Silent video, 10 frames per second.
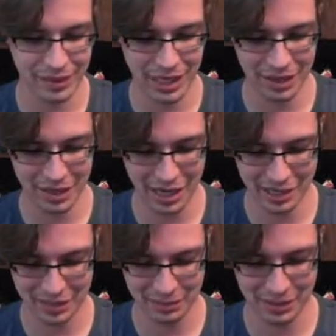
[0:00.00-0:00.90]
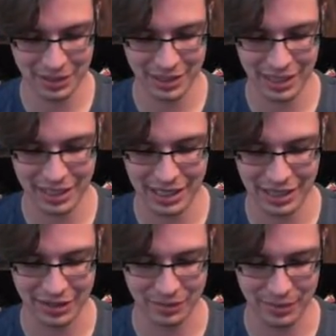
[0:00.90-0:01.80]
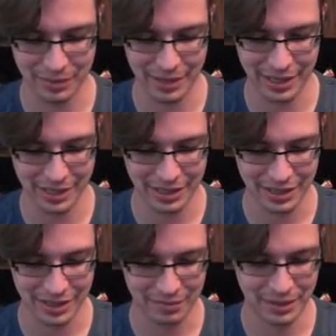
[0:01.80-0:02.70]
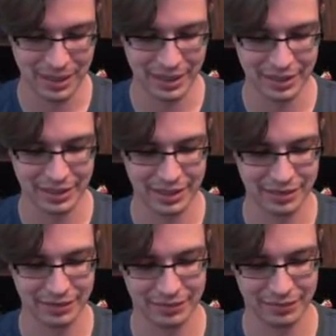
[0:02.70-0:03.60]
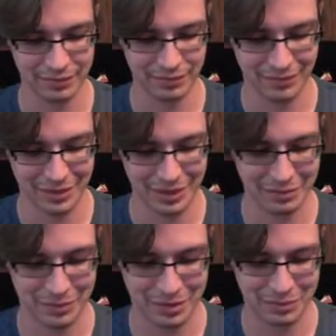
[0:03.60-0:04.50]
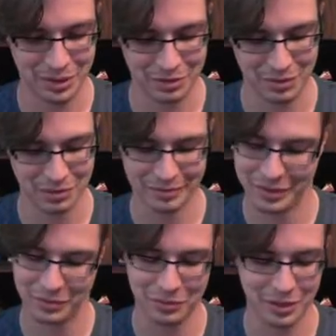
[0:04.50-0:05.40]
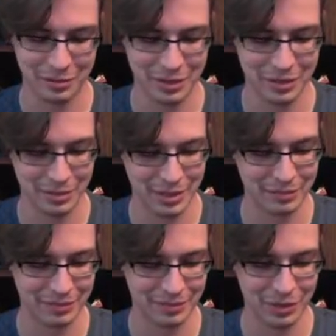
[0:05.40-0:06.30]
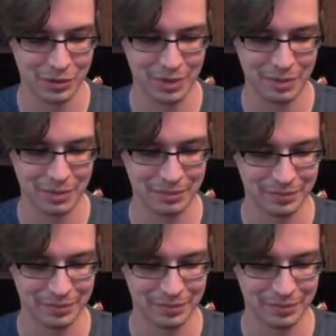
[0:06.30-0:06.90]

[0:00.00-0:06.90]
And I'm gonna actually put in the deck that we made, because I don't want to be dumb-dumb. No dumb-dumb.